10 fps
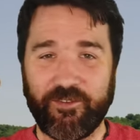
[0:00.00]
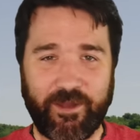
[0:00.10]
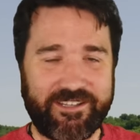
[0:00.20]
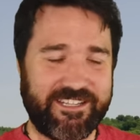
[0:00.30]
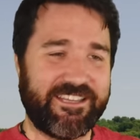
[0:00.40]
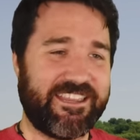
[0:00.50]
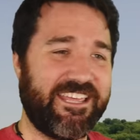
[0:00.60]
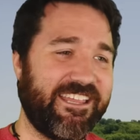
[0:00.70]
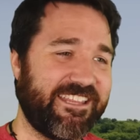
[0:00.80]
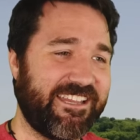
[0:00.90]
so i did the
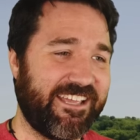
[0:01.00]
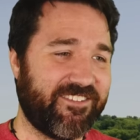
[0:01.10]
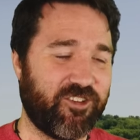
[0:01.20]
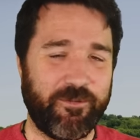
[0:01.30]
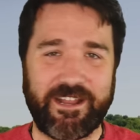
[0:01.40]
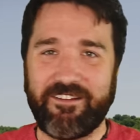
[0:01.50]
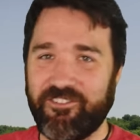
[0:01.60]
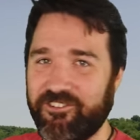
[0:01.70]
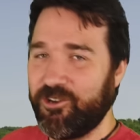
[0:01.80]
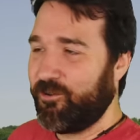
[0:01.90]
thing that like scuba
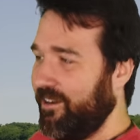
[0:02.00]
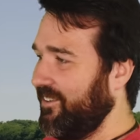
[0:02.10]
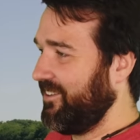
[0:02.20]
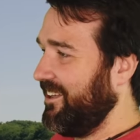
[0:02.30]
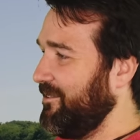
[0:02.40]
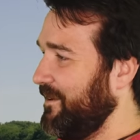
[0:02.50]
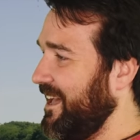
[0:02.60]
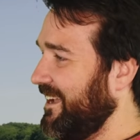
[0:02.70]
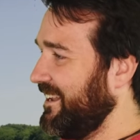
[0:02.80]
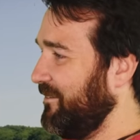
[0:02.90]
divers do where you sit on the
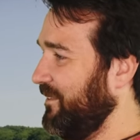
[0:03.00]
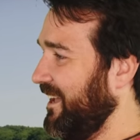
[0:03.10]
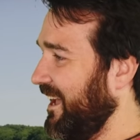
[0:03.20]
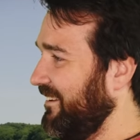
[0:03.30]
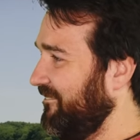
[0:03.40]
back and i'm like